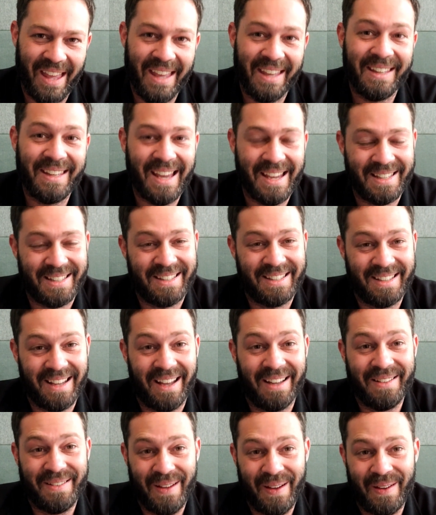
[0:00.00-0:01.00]
Yes,
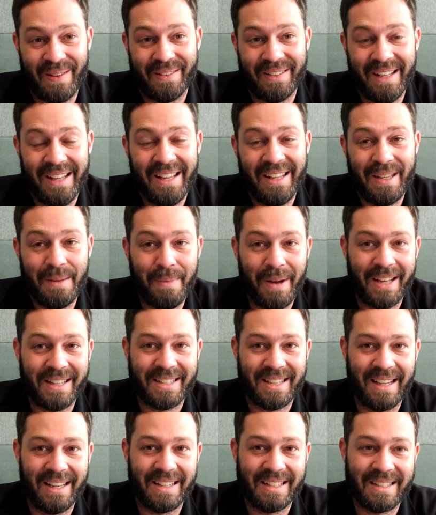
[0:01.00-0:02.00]
I know. You might
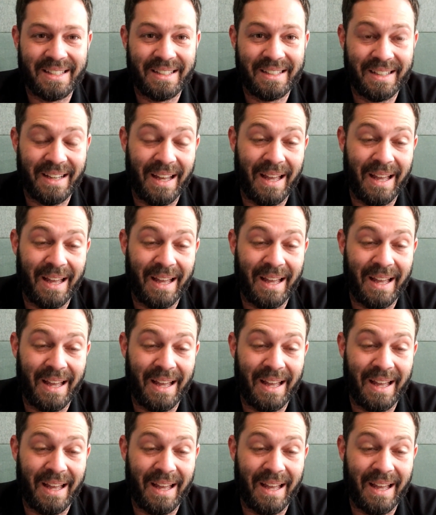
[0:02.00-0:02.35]
say, listen,